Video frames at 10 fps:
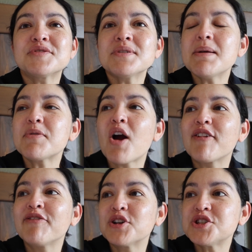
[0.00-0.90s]
just remember
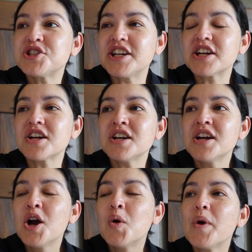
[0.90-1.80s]
our first year,
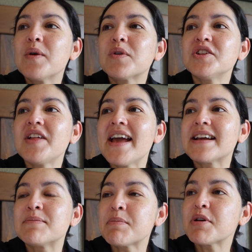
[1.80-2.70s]
we were
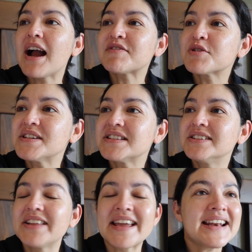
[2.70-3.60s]
like, remember after we did
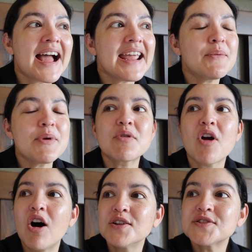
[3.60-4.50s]
the late night, we were
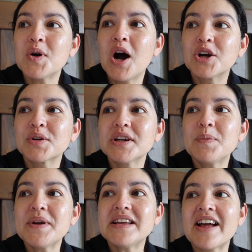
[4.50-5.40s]
all so
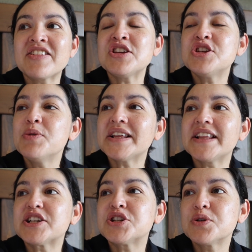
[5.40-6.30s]
hungry. I think you ate
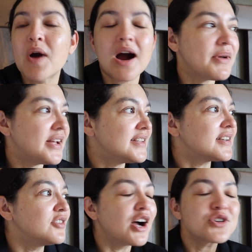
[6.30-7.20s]
like 2 ramens.
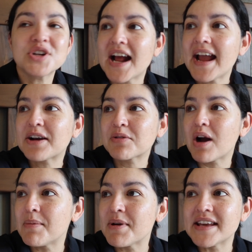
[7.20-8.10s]
Alondra and I had a
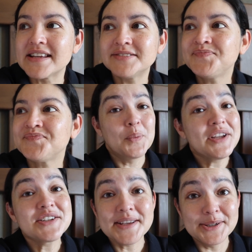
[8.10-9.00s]
ramen.
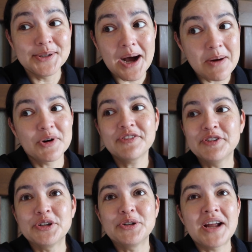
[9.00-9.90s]
We just ate a lot more
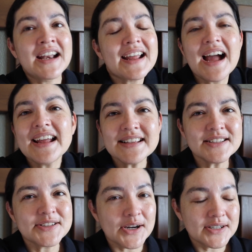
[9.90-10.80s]
food. And I guess
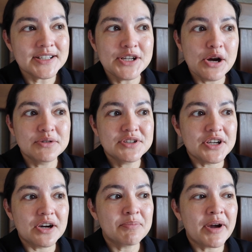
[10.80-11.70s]
it's hard to know
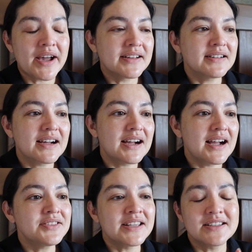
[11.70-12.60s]
too, but
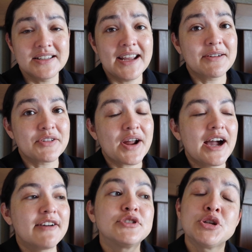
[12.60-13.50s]
at the end of the day, I'd rather
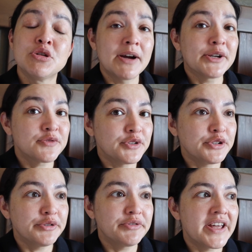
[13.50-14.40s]
have too much
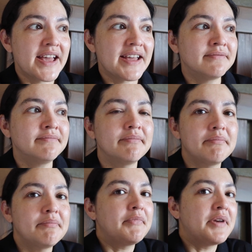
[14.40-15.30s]
food than
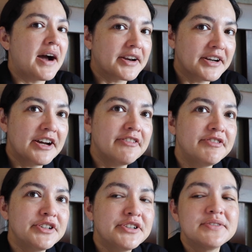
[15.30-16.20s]
not enough
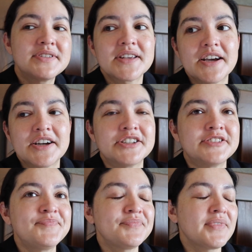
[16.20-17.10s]
food, so